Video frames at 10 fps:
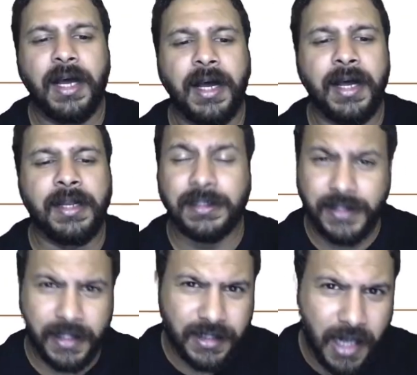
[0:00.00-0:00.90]
Uh,
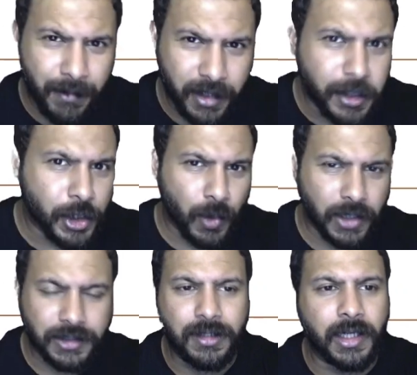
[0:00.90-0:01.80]
let's take a stab at each
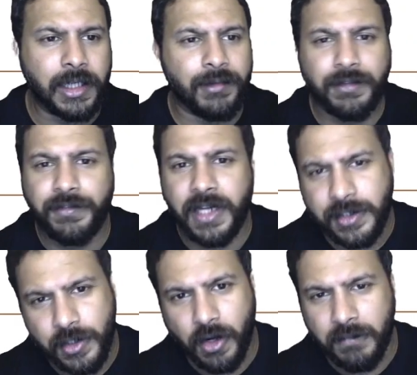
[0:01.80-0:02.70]
one, starting with
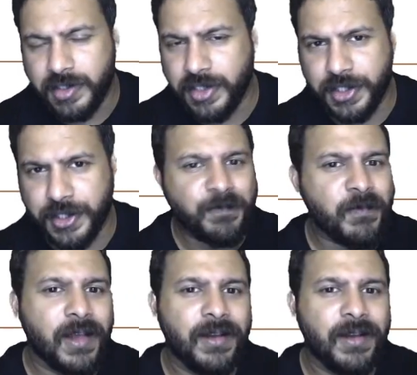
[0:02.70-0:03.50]
financial compensation.